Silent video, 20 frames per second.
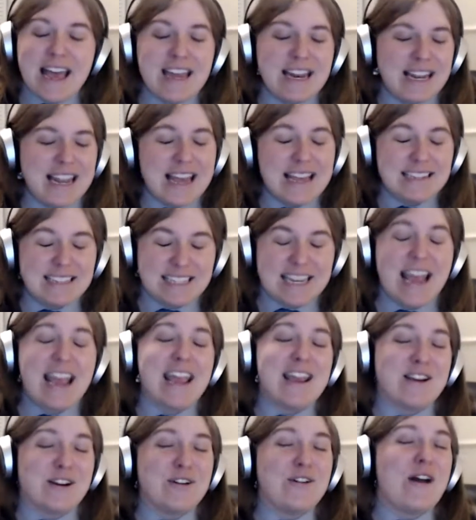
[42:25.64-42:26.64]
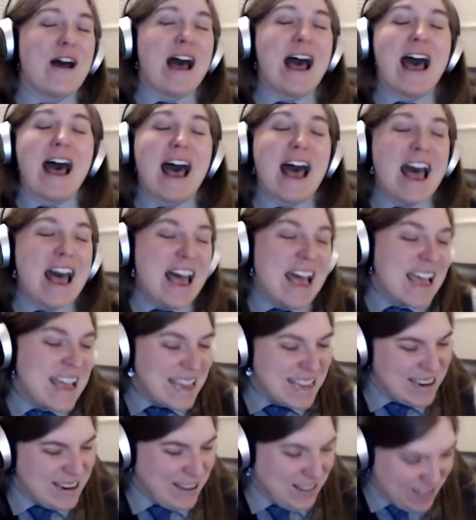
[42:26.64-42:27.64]
Let's take a
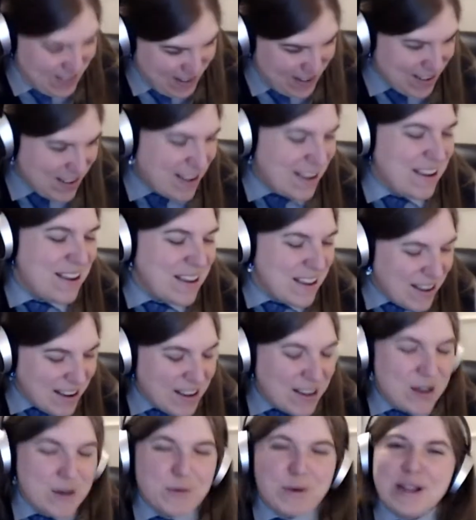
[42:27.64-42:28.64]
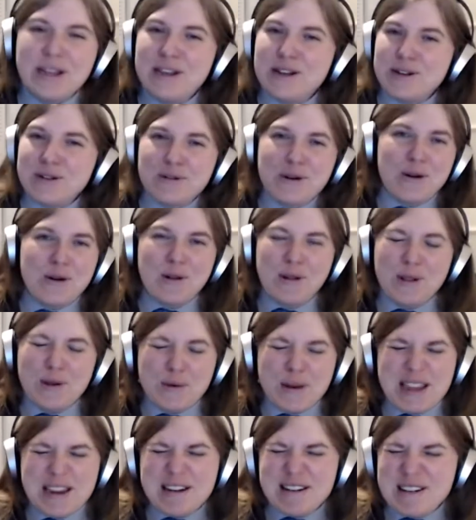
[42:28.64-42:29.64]
ride. We'll roll the
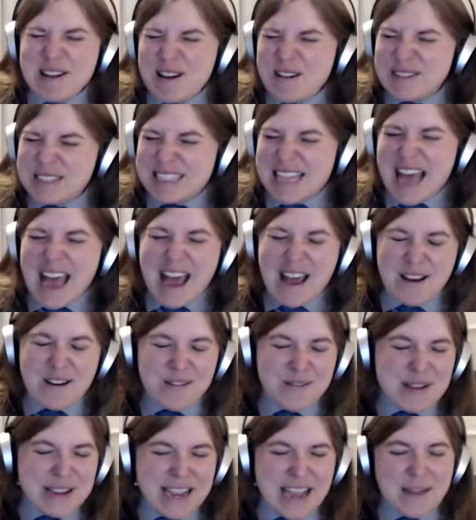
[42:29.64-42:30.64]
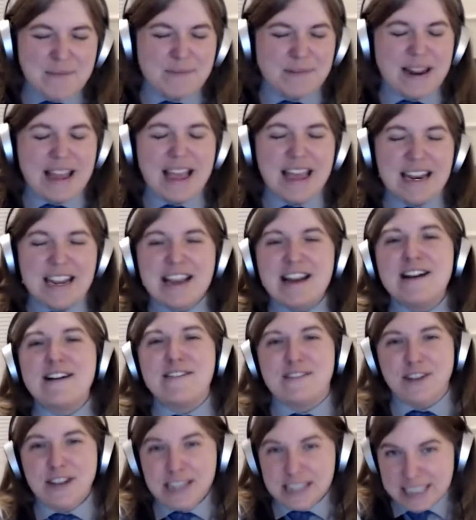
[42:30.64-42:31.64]
windows down. We got plenty
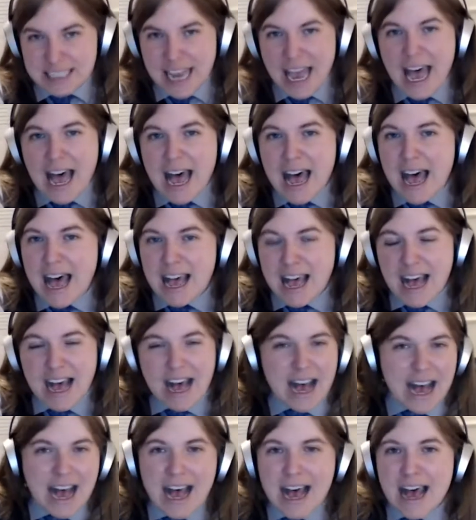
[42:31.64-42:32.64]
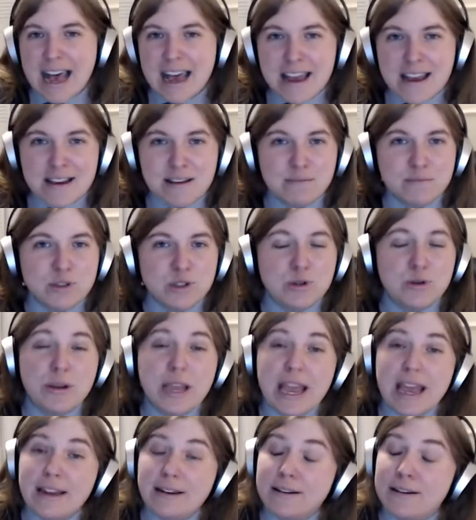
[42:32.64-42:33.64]
of time to
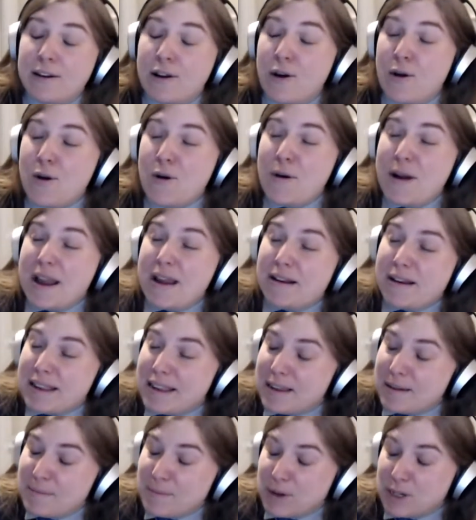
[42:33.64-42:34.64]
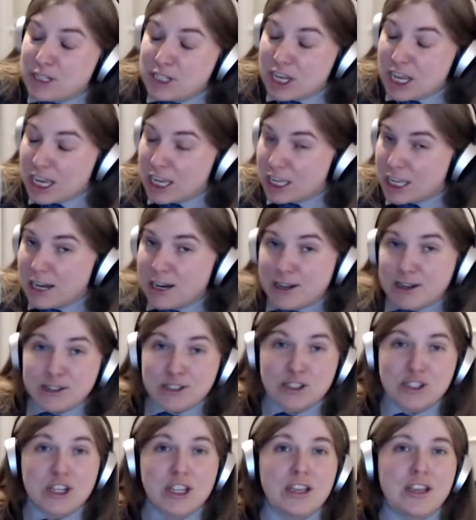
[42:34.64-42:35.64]
get nowhere in particular
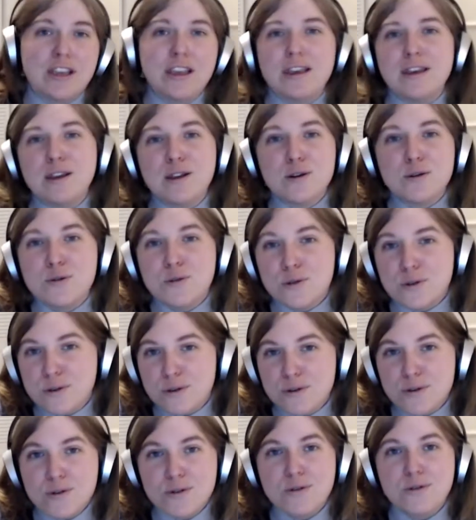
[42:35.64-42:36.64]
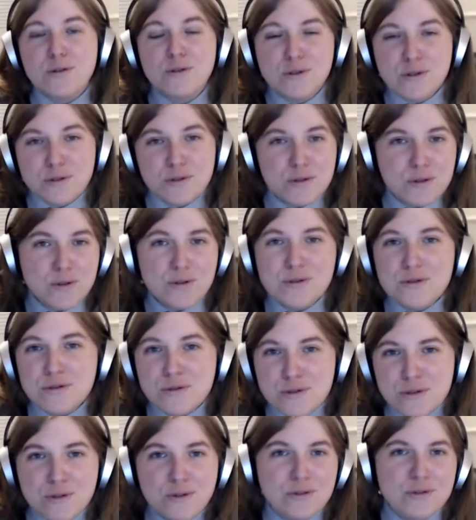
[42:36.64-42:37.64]
singing.
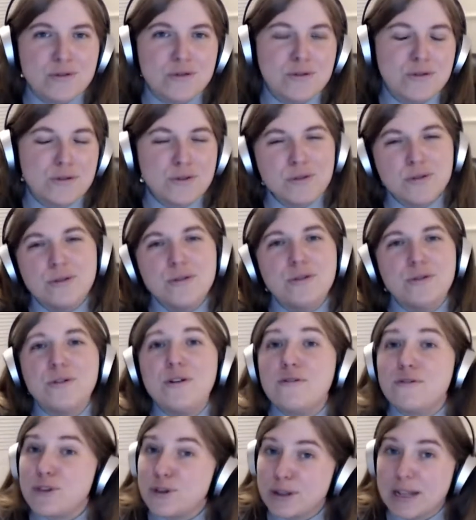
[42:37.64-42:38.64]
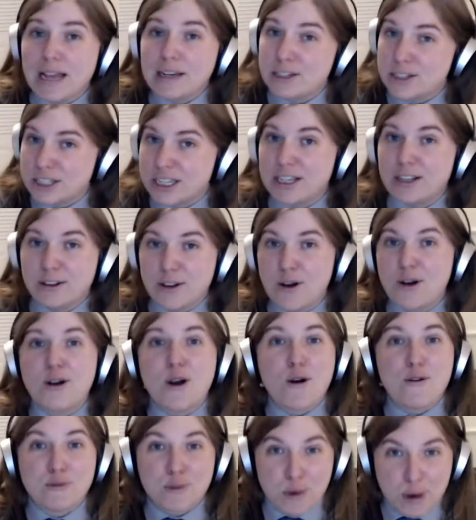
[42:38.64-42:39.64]
Ooh, if you'd like to sing along,
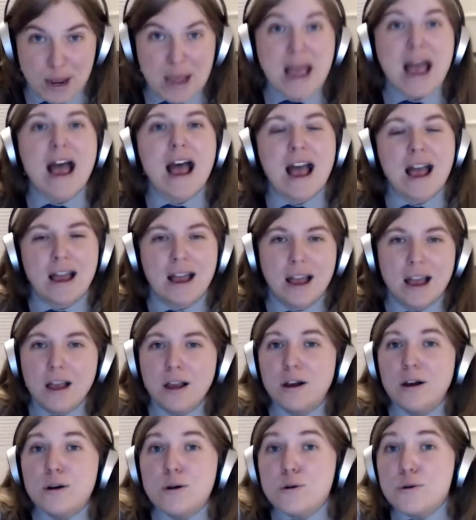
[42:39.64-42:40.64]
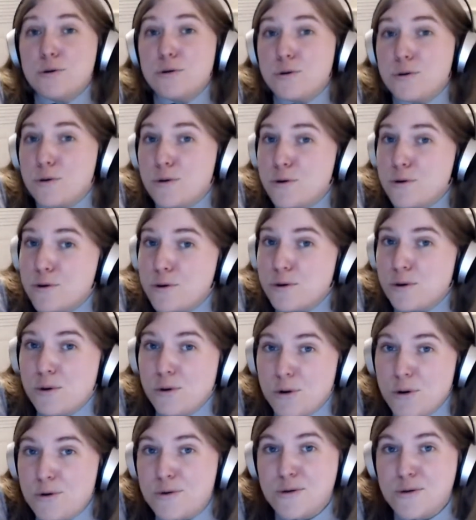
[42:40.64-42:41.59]
go for it. Ooh,